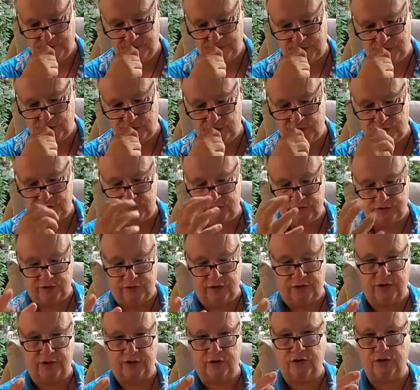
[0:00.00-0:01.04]
so this is
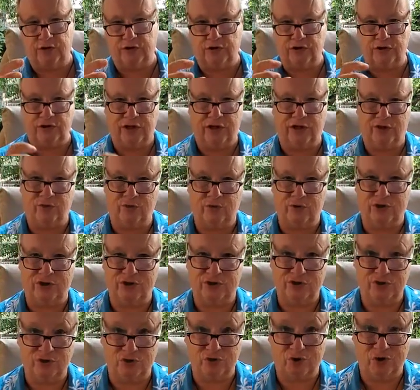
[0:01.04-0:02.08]
like literally like what I
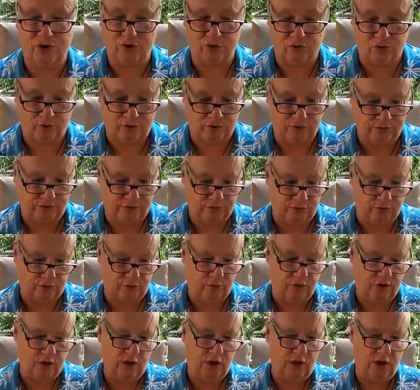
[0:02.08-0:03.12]
struggle with. You
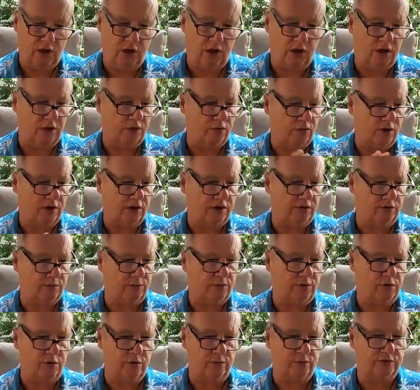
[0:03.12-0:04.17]
know, I write the
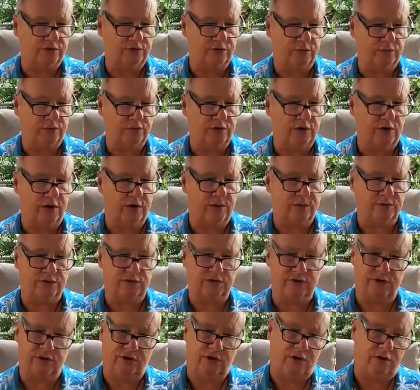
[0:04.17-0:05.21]
poem
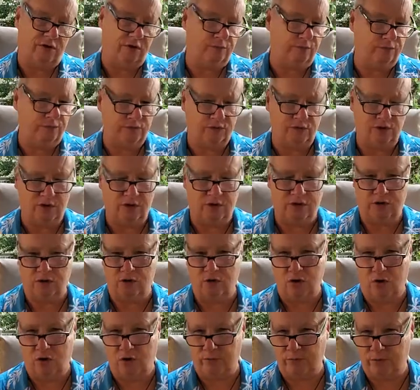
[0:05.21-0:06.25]
sometimes,
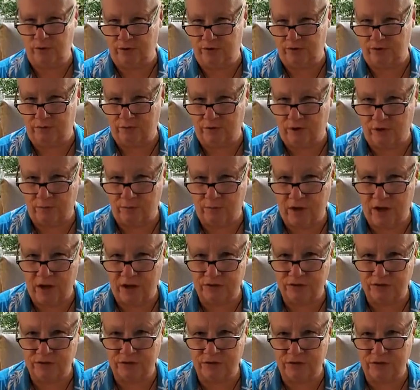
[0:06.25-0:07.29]
call upon divine
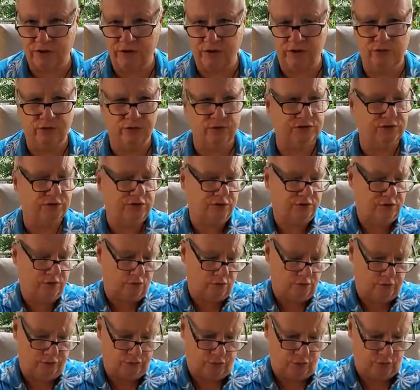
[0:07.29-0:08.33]
masculine energy, or
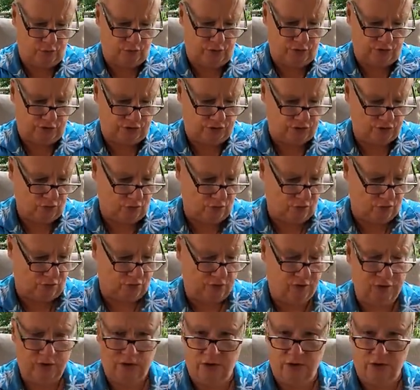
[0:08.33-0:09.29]
I'll throw in a sword.